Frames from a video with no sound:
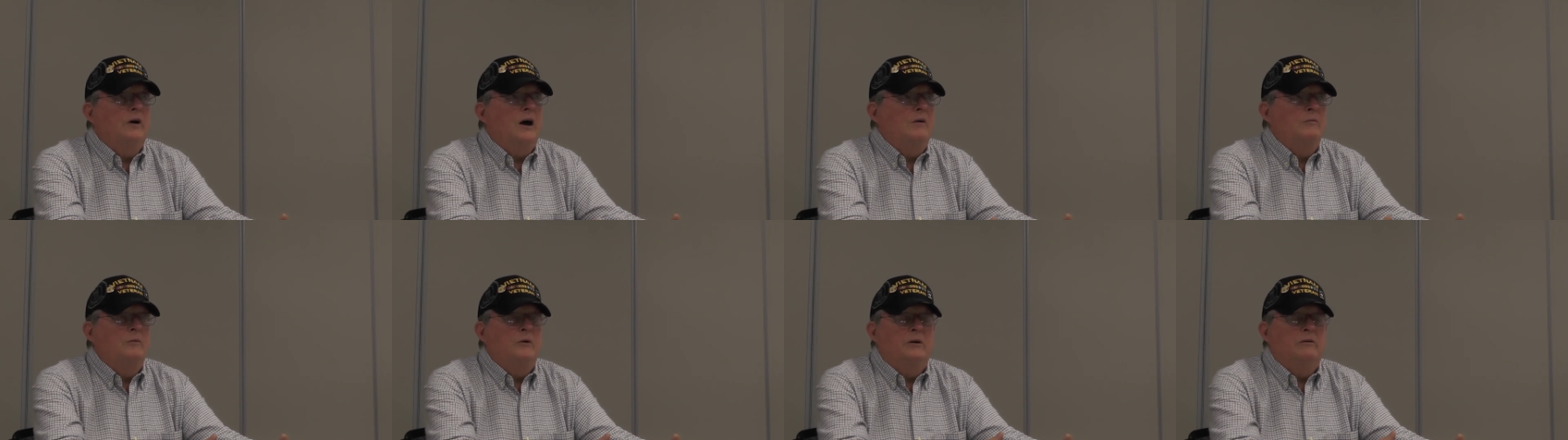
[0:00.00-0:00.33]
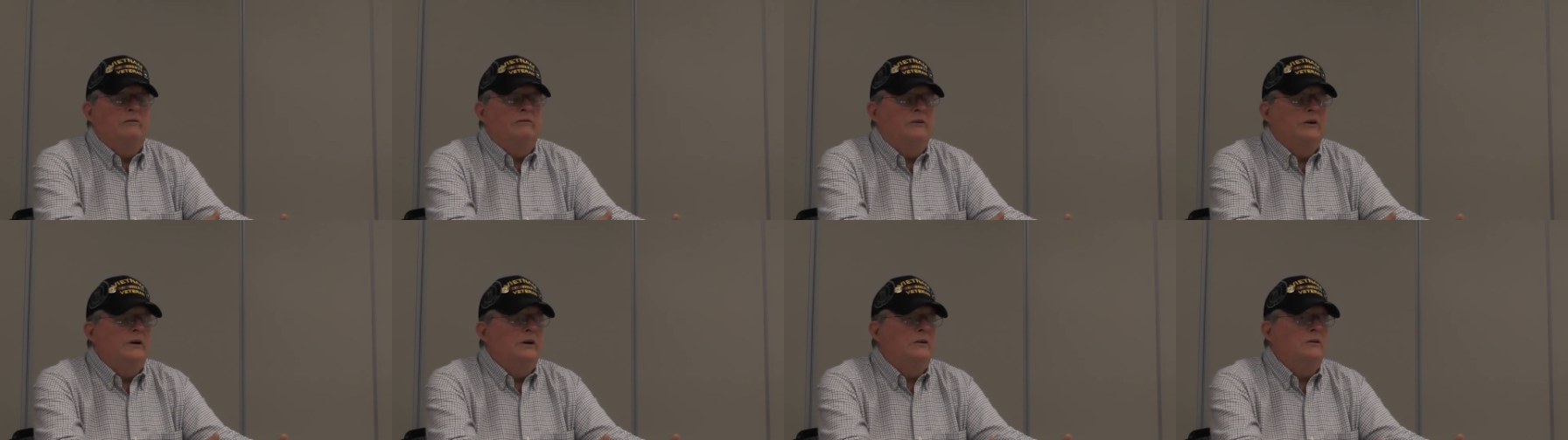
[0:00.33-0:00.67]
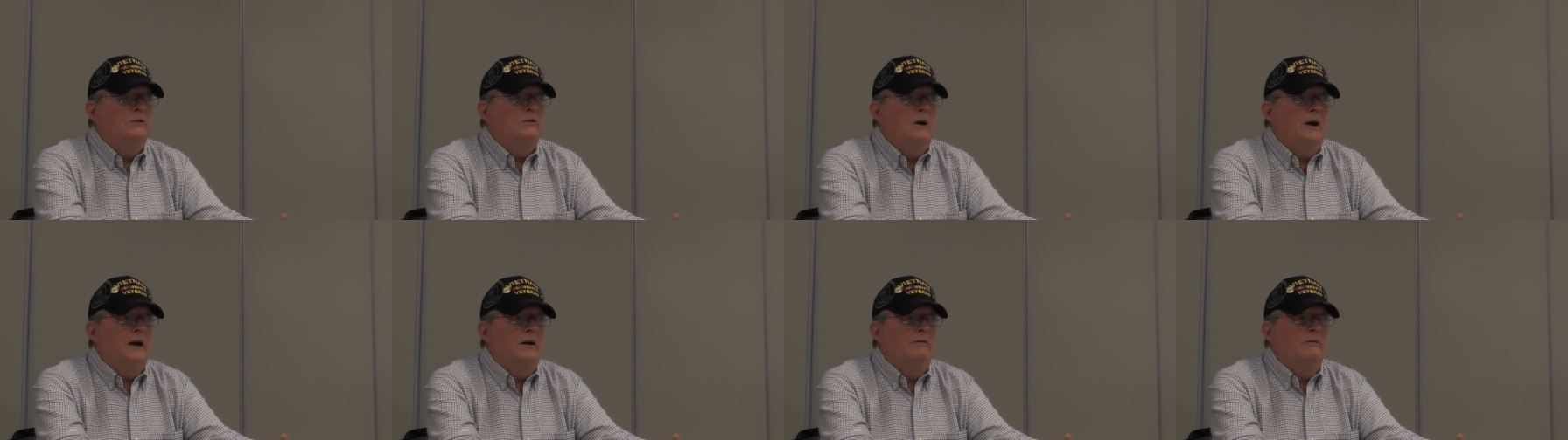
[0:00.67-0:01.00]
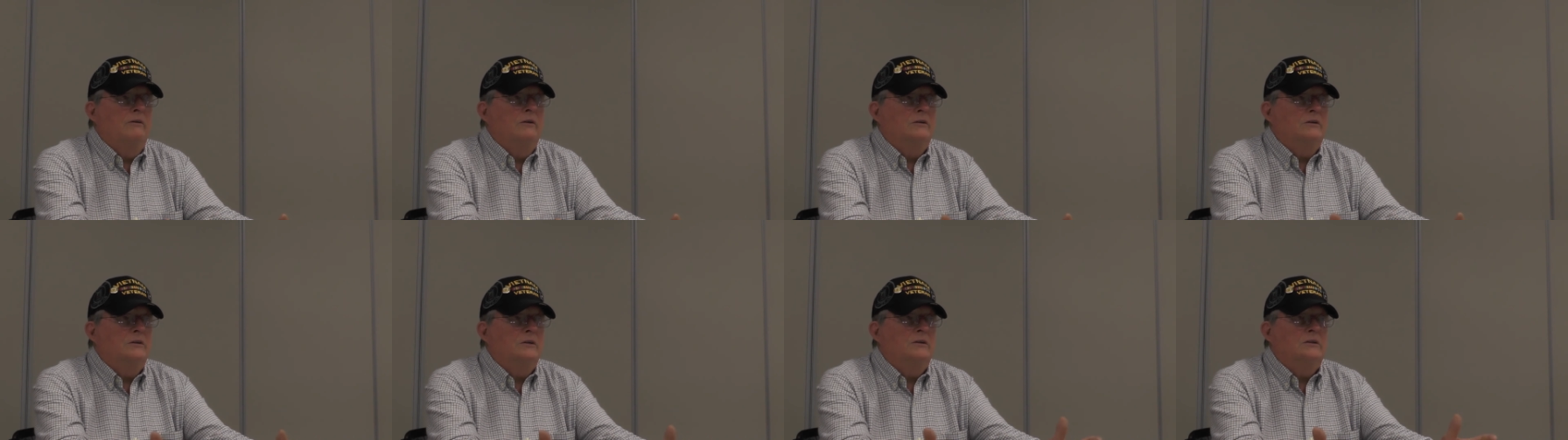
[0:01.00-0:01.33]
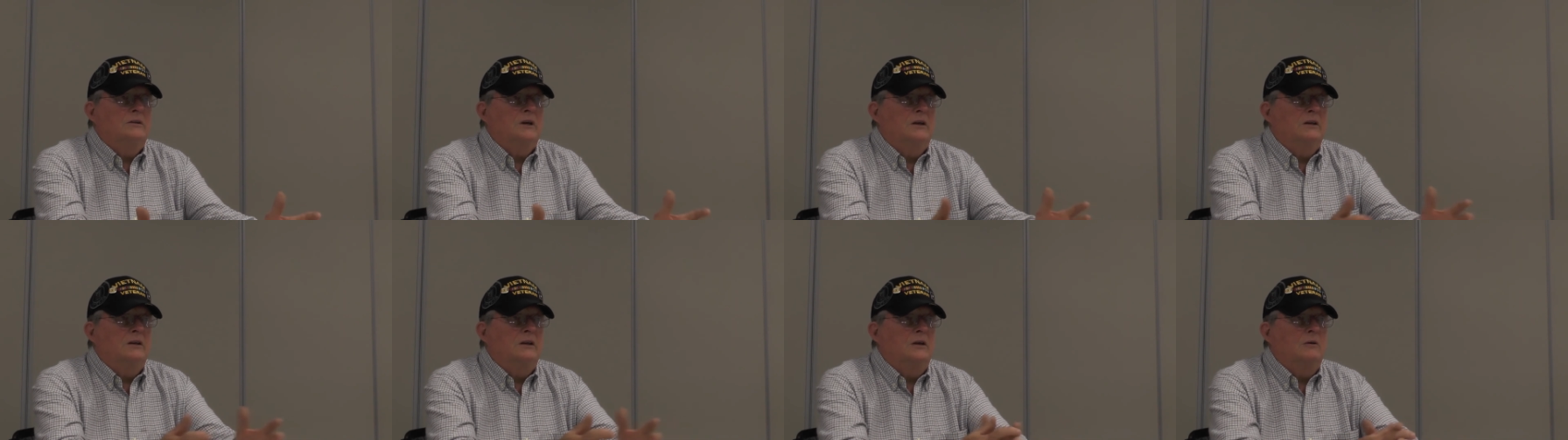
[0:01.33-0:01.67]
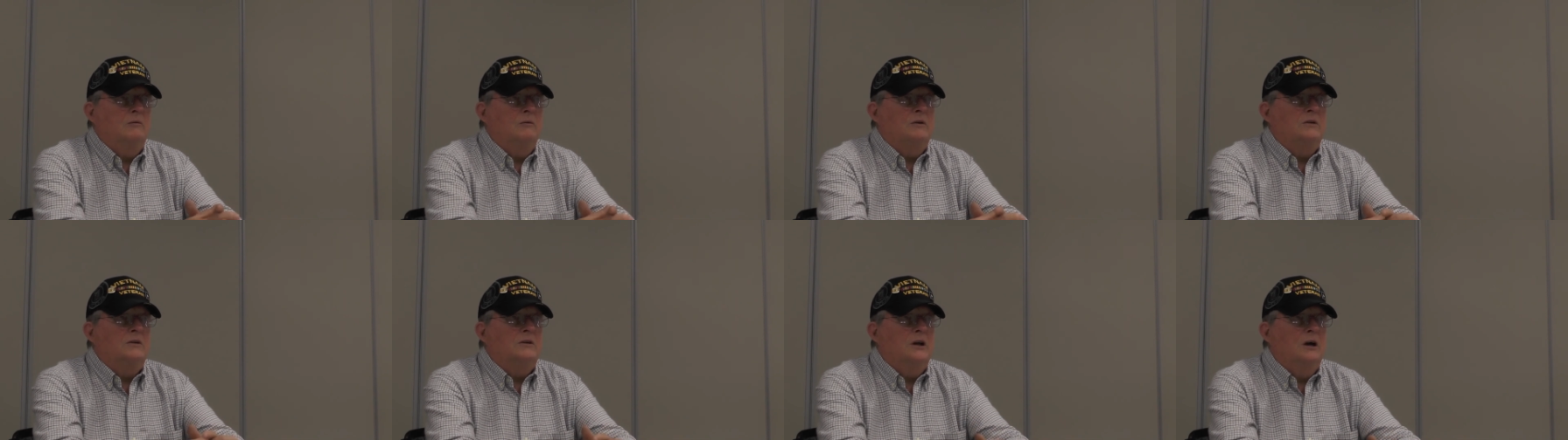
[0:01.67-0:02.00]
I've been a van driver since I
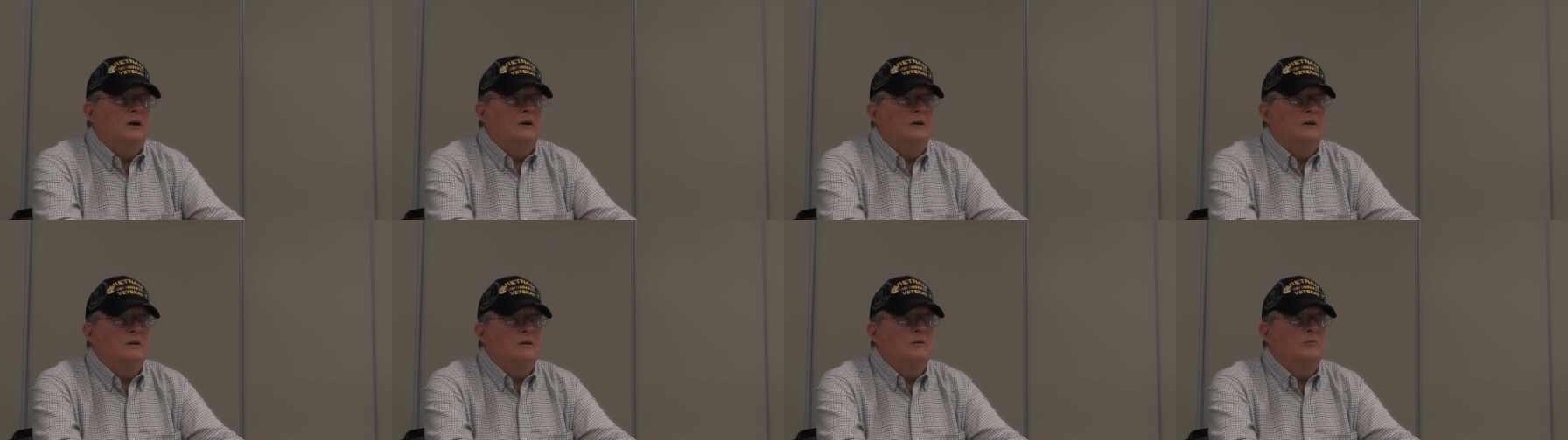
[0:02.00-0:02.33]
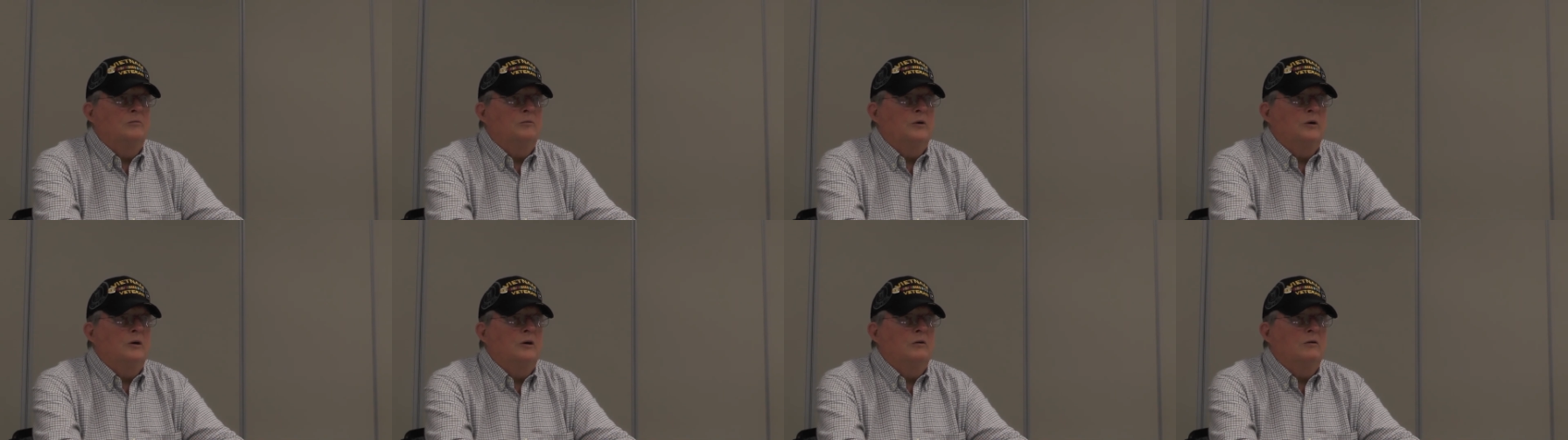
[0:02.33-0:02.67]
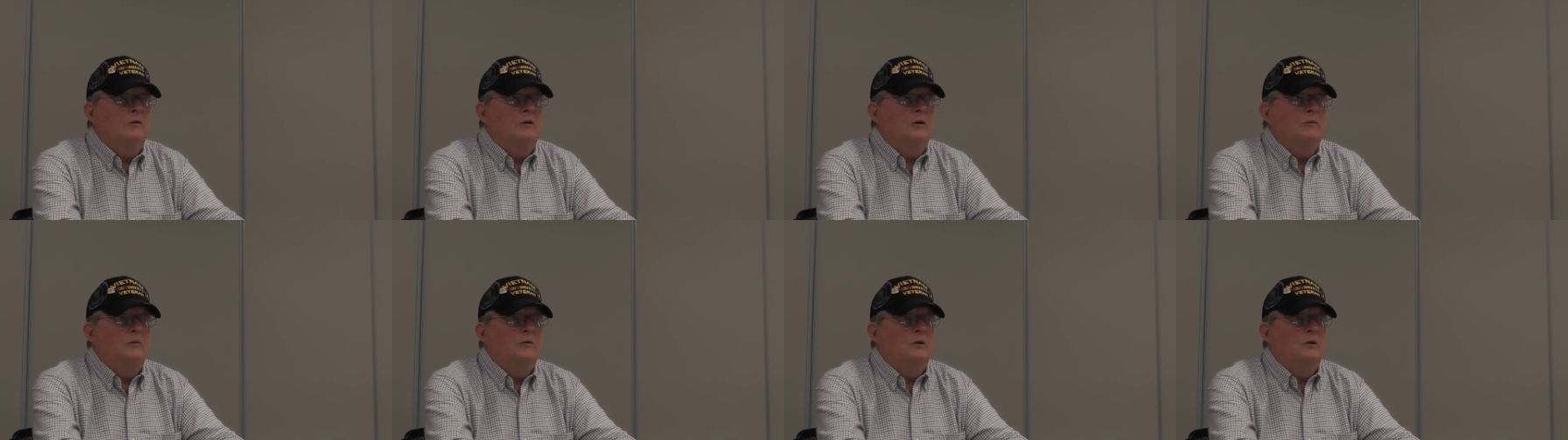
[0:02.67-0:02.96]
think we started the program.